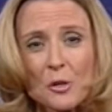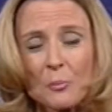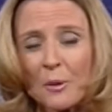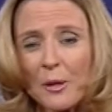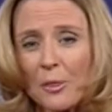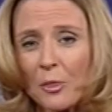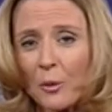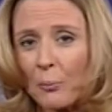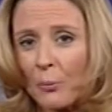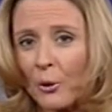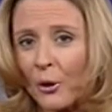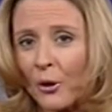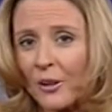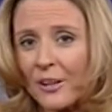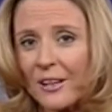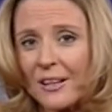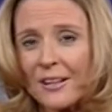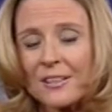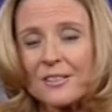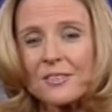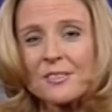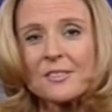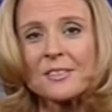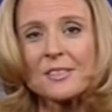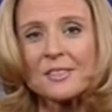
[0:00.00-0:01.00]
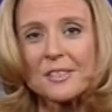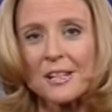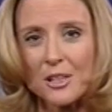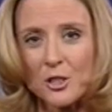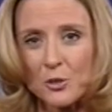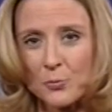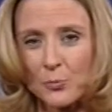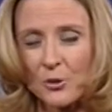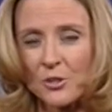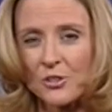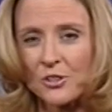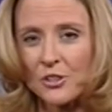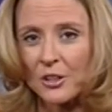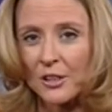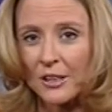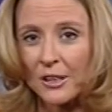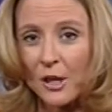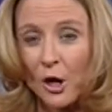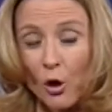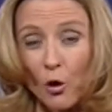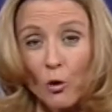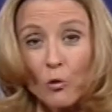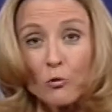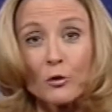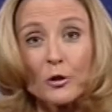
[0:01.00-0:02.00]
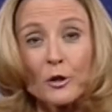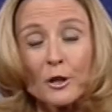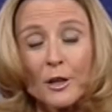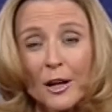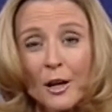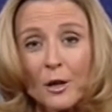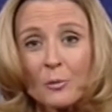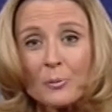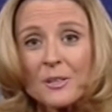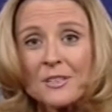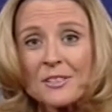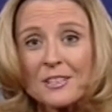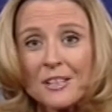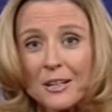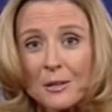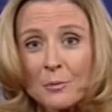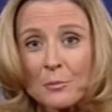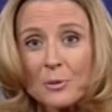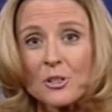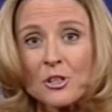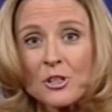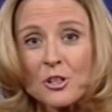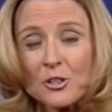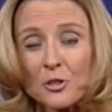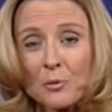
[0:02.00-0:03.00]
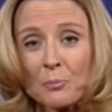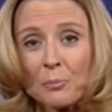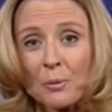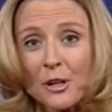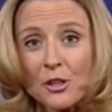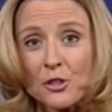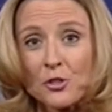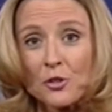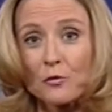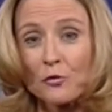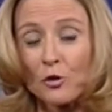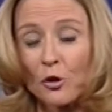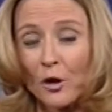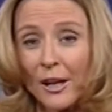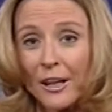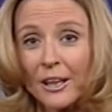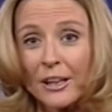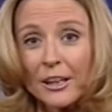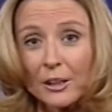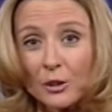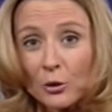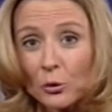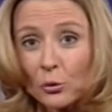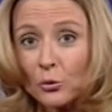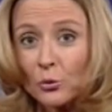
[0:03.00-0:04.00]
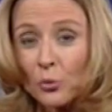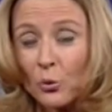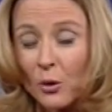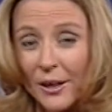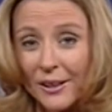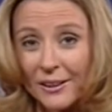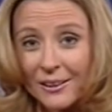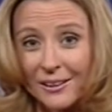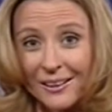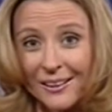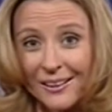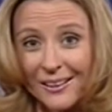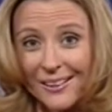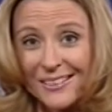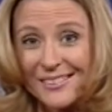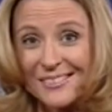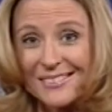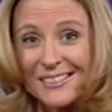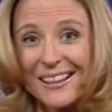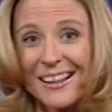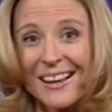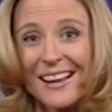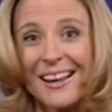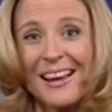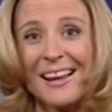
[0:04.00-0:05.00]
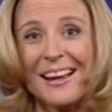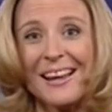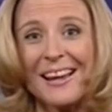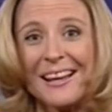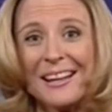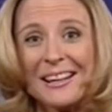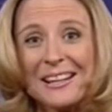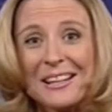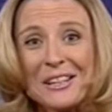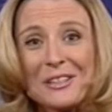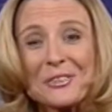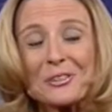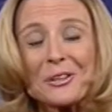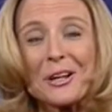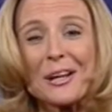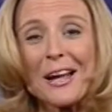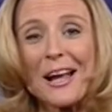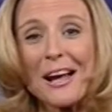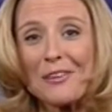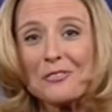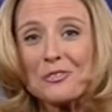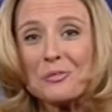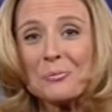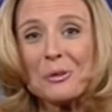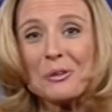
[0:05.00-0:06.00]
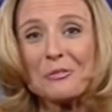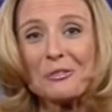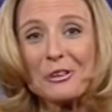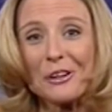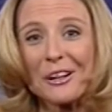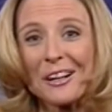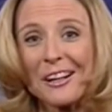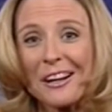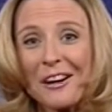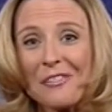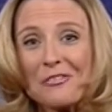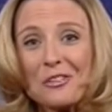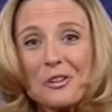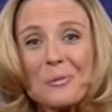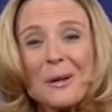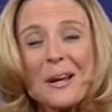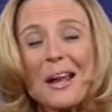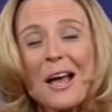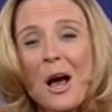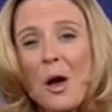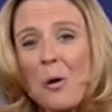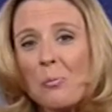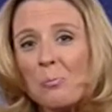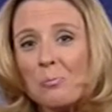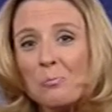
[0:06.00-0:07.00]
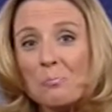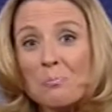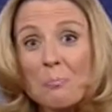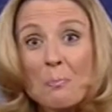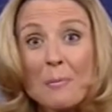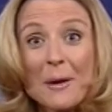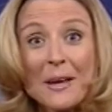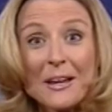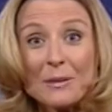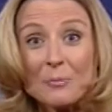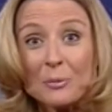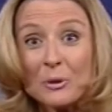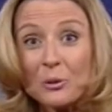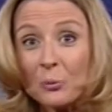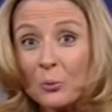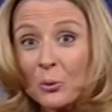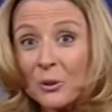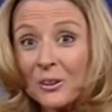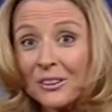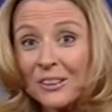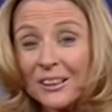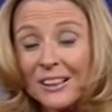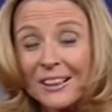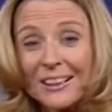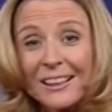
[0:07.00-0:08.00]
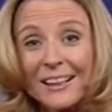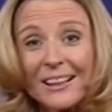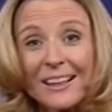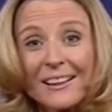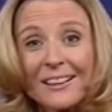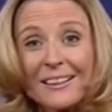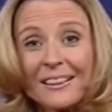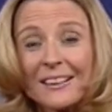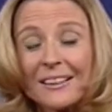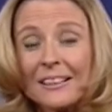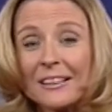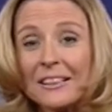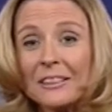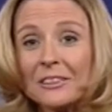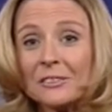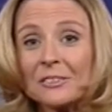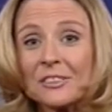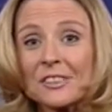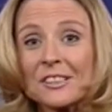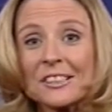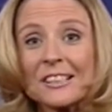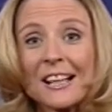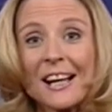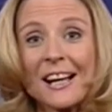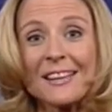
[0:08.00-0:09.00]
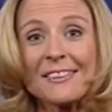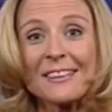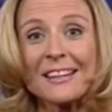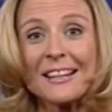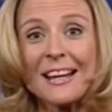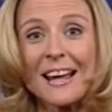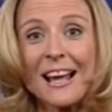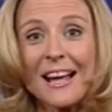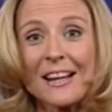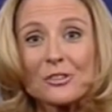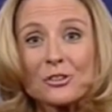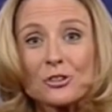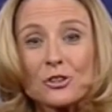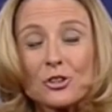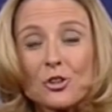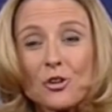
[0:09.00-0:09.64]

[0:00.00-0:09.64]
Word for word: I mean, the party is desperate to overcome its image as a bunch of cranky old white guys. And he's going to have to be very careful. I mean, maybe we'll luck out and he'll decide that he has to